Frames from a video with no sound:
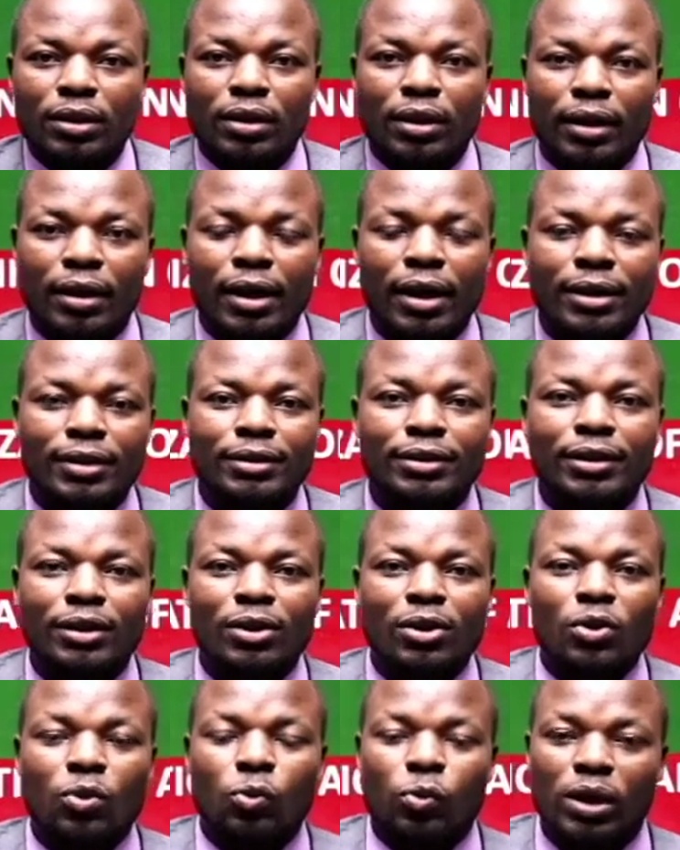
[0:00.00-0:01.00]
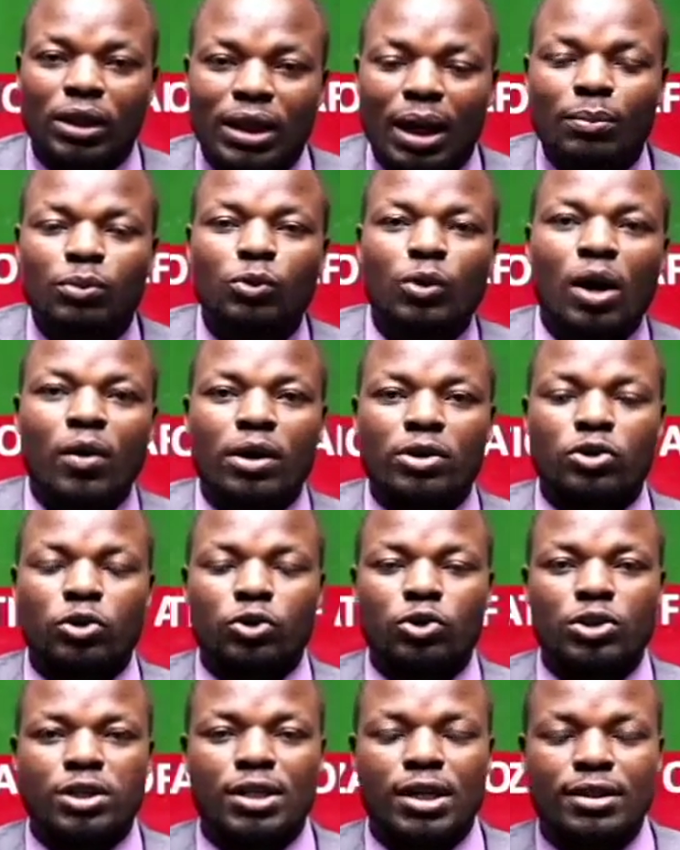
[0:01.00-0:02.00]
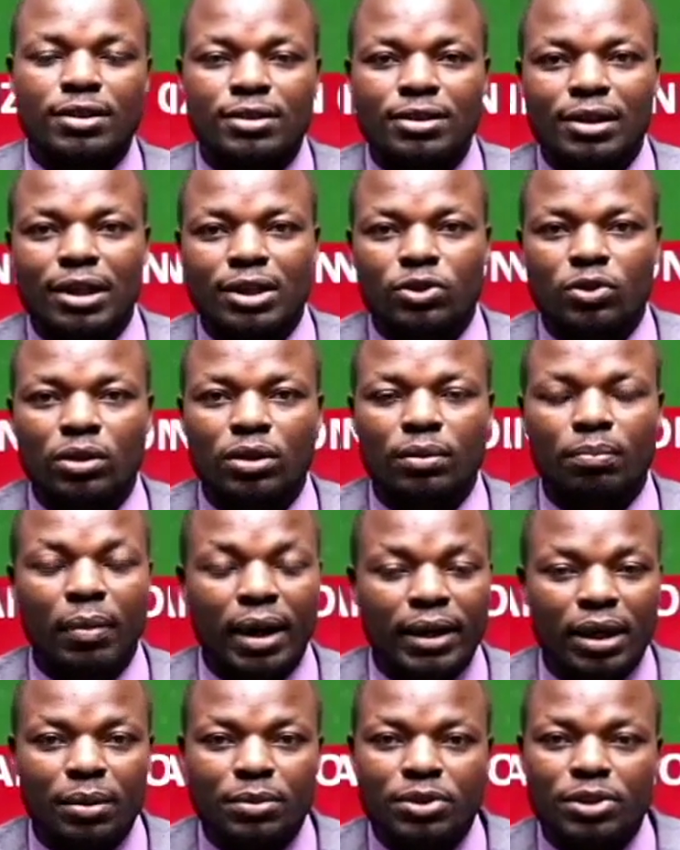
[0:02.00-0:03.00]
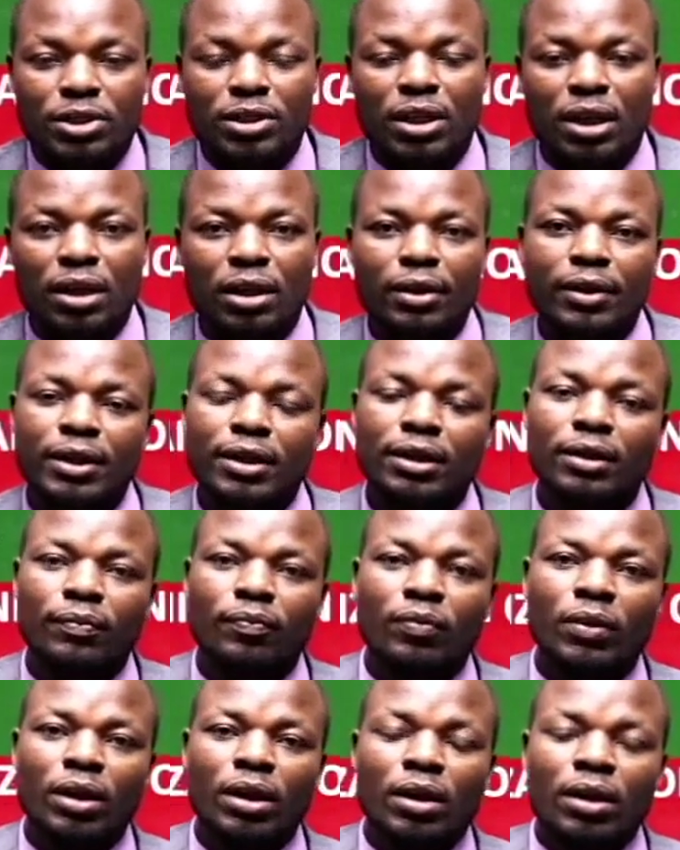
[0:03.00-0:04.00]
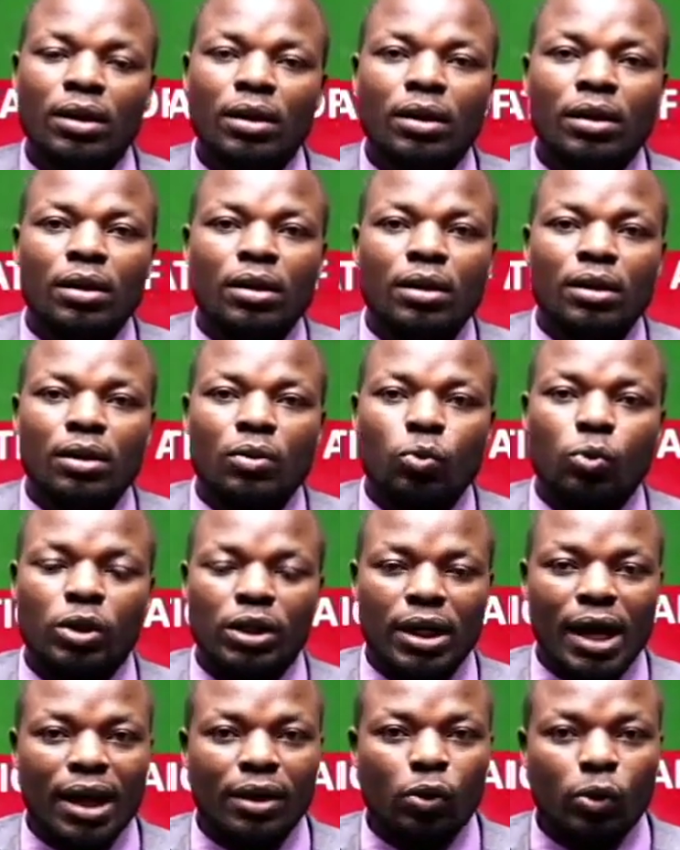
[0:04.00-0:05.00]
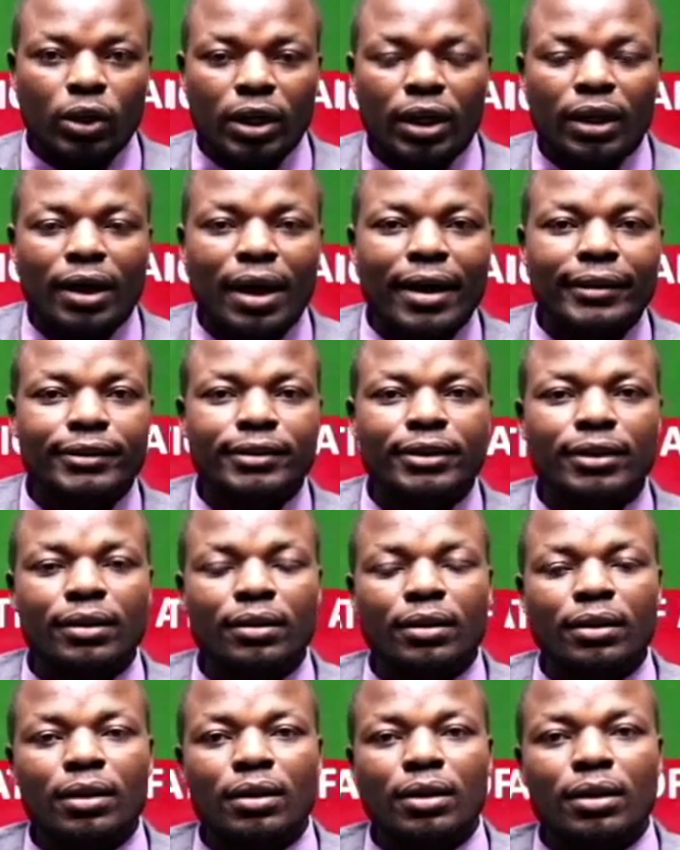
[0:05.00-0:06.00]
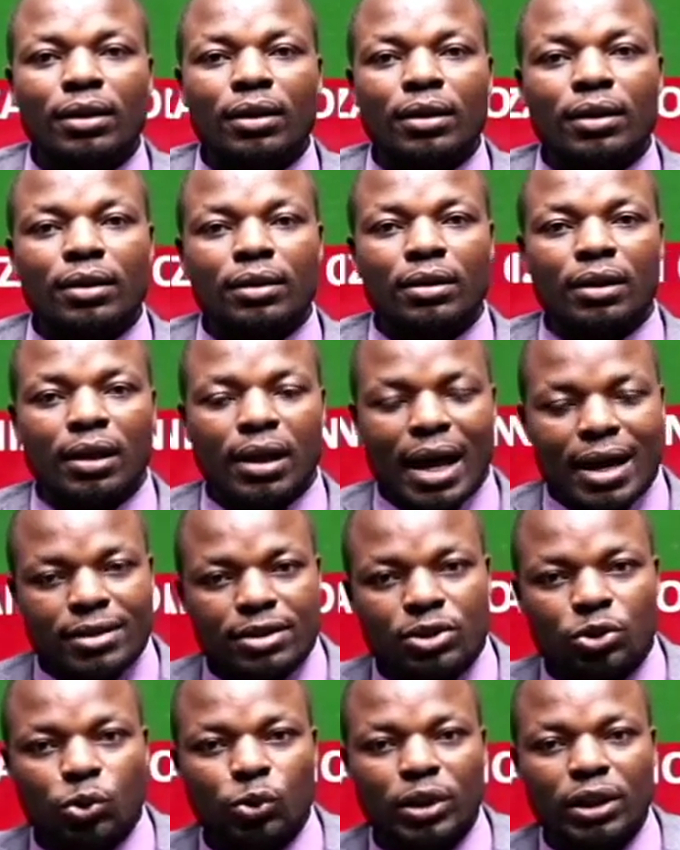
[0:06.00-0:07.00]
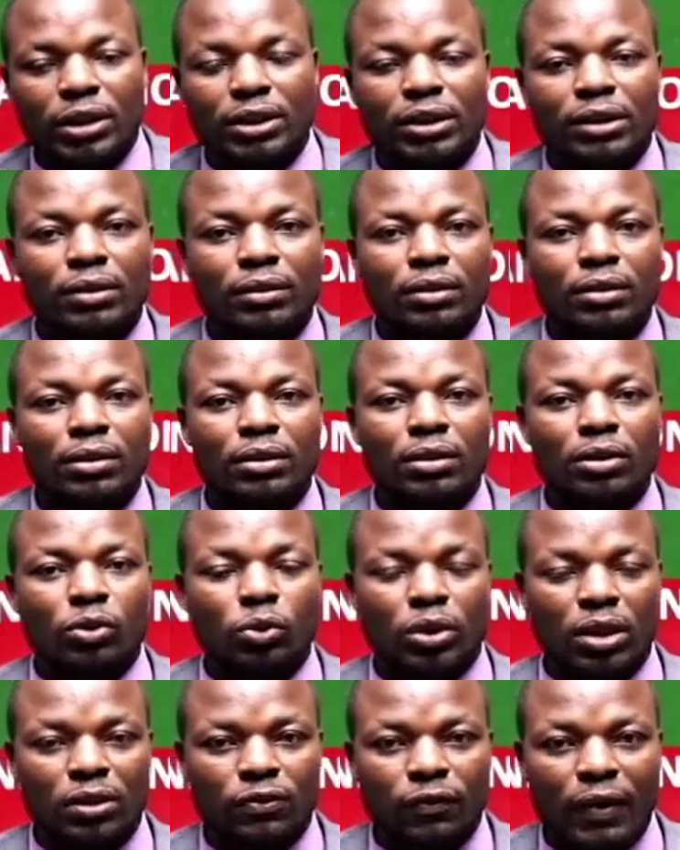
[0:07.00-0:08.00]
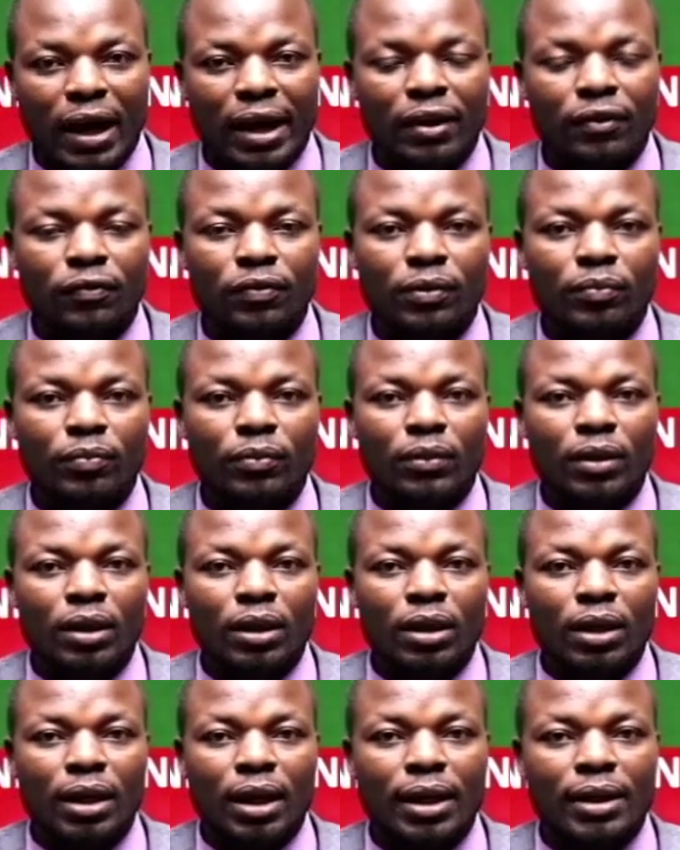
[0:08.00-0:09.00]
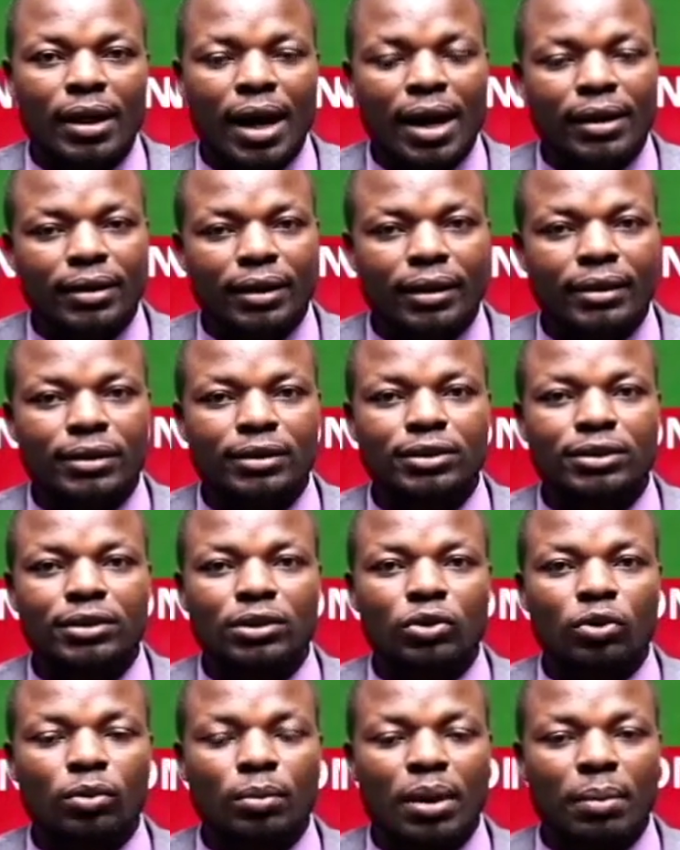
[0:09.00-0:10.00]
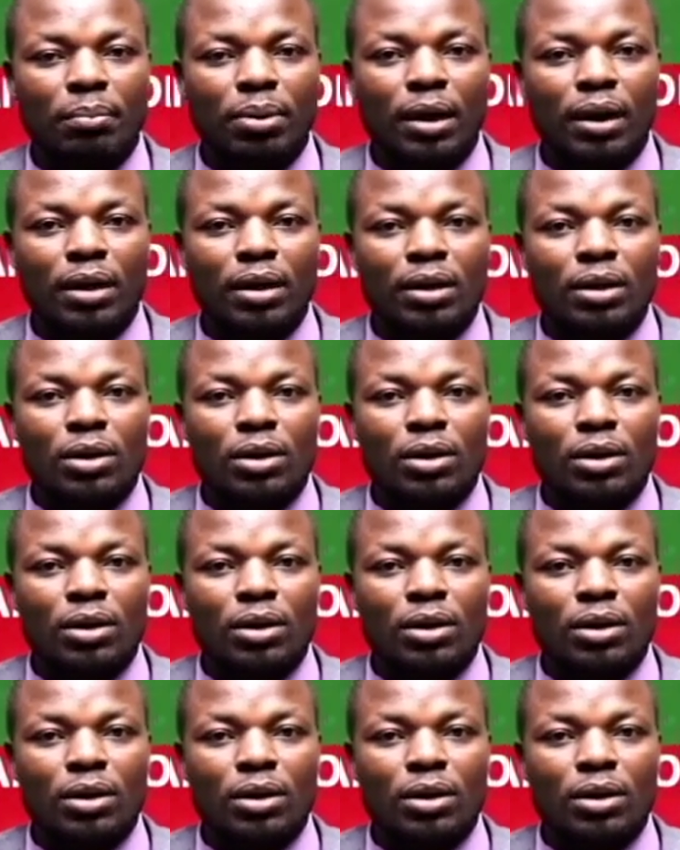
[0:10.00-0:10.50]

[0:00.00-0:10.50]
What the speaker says: Grade 8, welcome to our social studies lesson. My name is Teacher Eric. We are looking at the last unit, Unit 5, and under it, you remember,